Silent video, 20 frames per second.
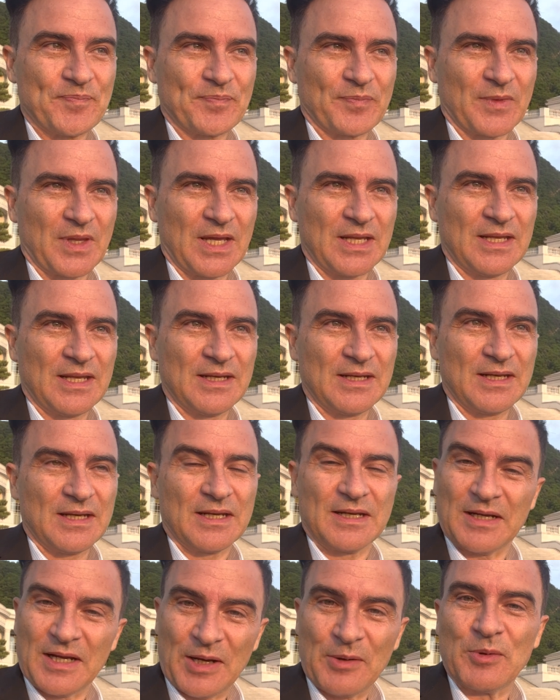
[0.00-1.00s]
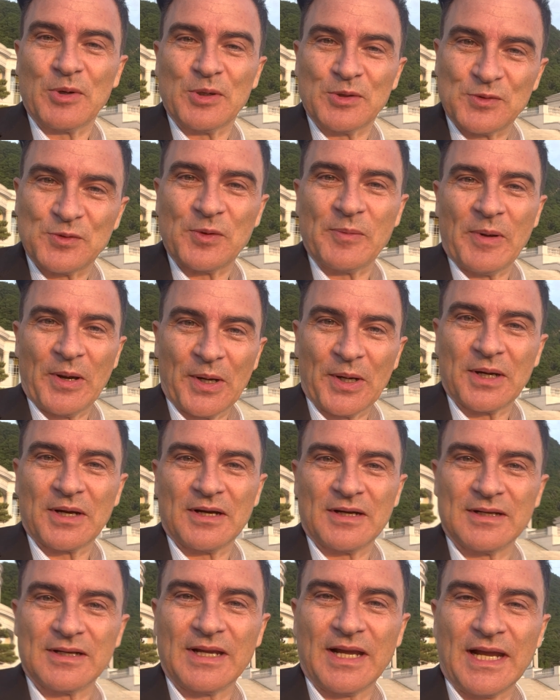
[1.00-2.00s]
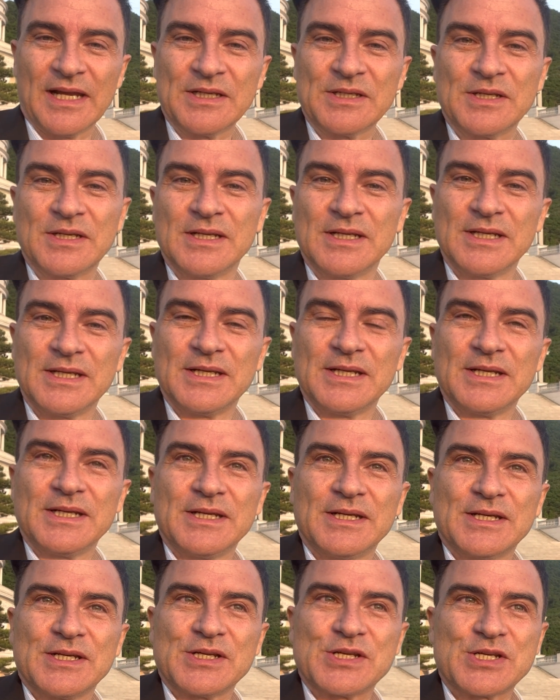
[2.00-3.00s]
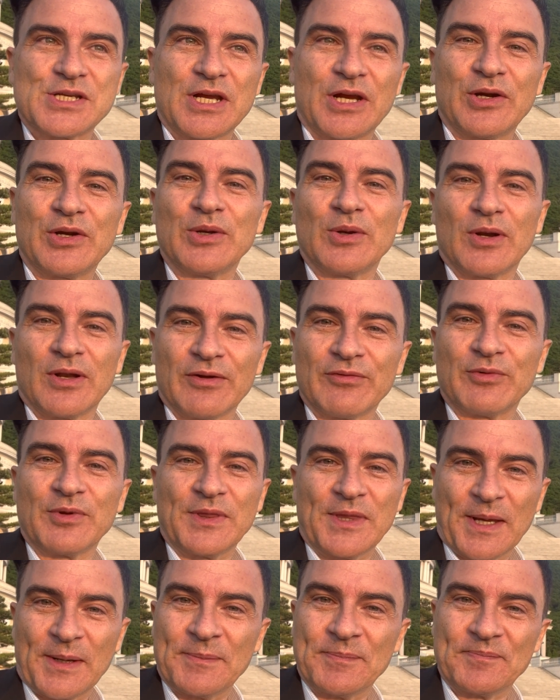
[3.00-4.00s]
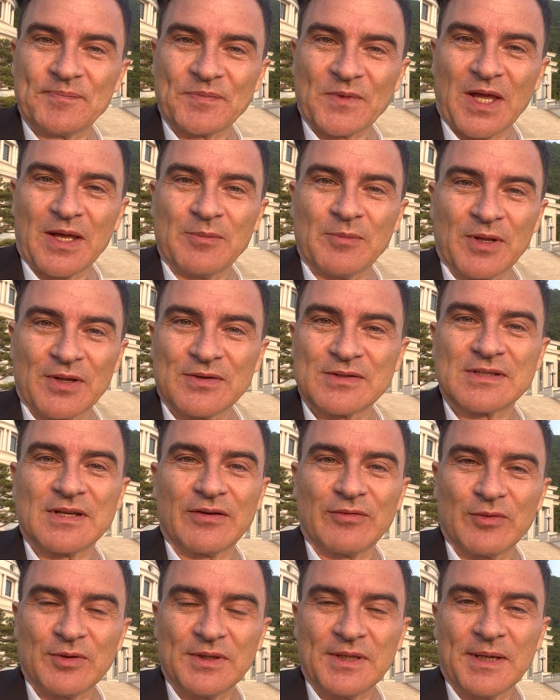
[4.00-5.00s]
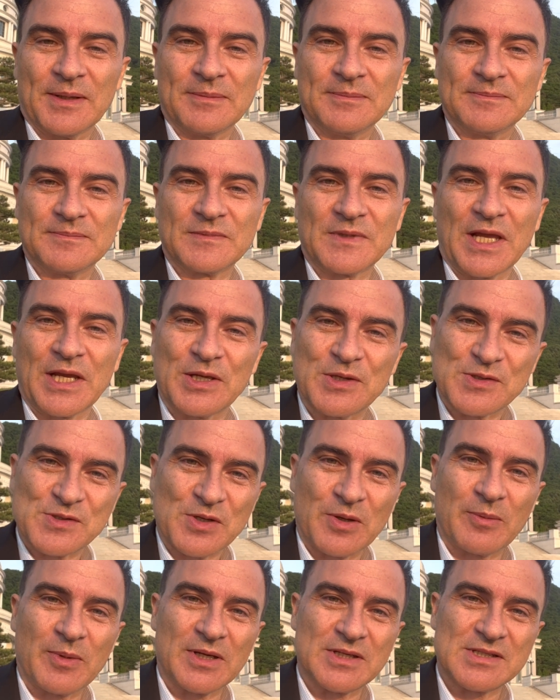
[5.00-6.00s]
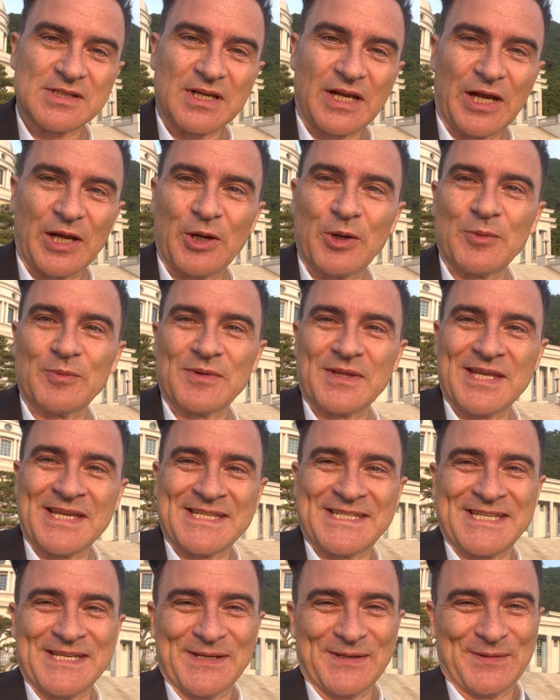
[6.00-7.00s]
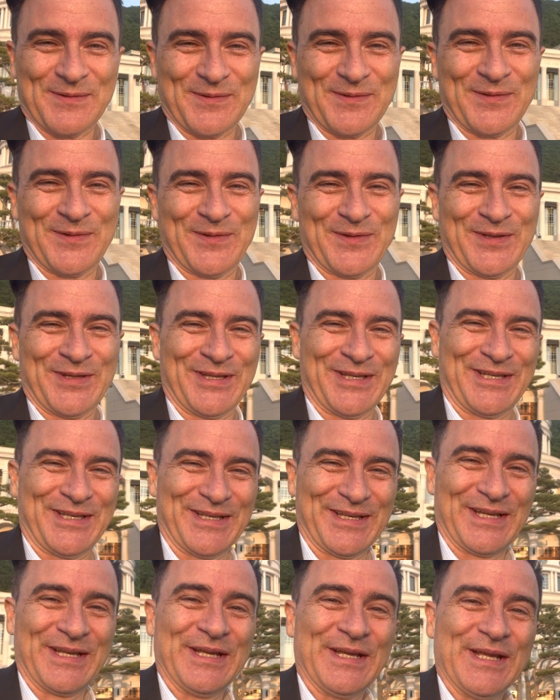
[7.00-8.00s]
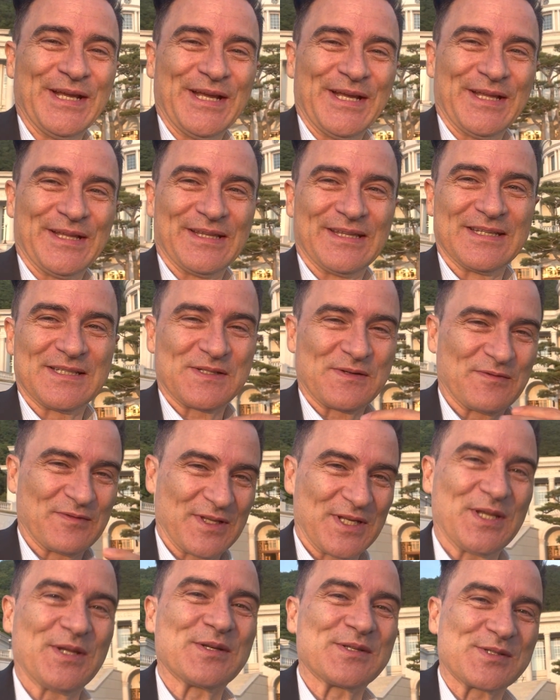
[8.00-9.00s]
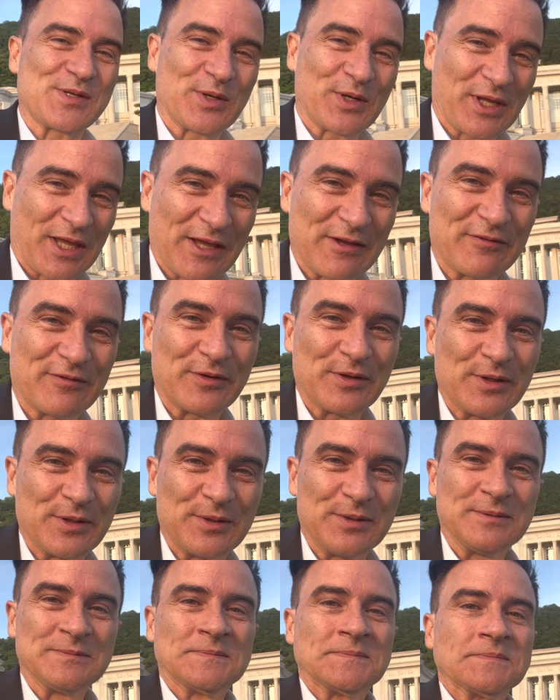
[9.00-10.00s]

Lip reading: And then I will go to America and share your love with them and Mother's love with them. Thank you so much. I hope this video is okay for you.